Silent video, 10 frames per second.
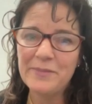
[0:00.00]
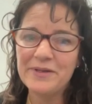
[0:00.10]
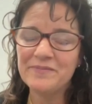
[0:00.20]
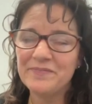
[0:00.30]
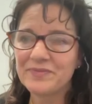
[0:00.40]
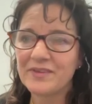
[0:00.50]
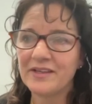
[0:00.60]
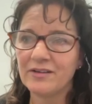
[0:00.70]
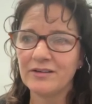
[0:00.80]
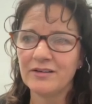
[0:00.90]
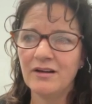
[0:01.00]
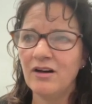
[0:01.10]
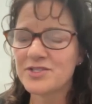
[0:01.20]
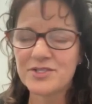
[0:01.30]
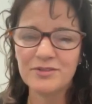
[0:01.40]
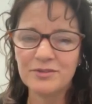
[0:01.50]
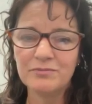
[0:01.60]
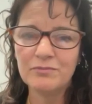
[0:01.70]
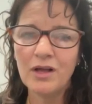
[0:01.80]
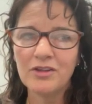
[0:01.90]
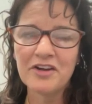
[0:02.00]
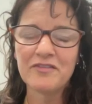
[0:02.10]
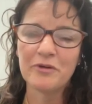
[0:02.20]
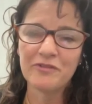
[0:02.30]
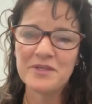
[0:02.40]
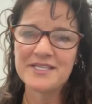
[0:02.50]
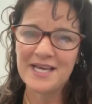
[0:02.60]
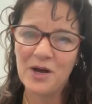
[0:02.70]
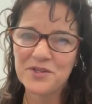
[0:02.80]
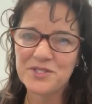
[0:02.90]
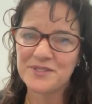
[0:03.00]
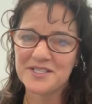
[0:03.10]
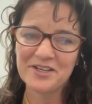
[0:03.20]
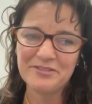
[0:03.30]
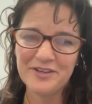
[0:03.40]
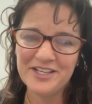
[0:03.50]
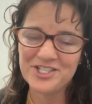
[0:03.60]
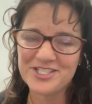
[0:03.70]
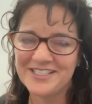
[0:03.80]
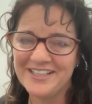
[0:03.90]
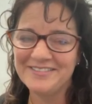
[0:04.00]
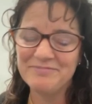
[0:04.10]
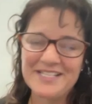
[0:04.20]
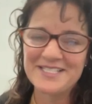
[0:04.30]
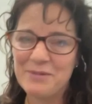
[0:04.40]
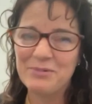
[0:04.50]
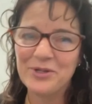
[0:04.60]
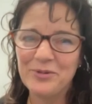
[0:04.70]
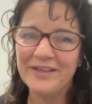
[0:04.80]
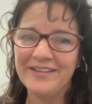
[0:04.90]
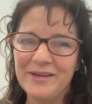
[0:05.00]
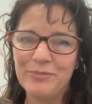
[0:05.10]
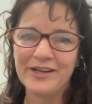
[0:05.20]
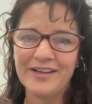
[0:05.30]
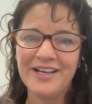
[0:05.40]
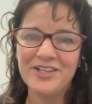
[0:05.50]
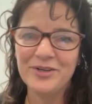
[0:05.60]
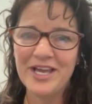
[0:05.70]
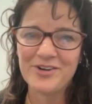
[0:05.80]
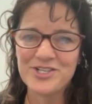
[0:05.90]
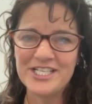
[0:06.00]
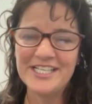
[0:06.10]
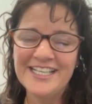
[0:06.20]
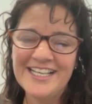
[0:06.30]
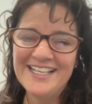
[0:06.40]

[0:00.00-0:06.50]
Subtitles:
And they're also, a lot of them are from the South. So it's a lot of fun just to mix it up a little bit, and they bring a new energy.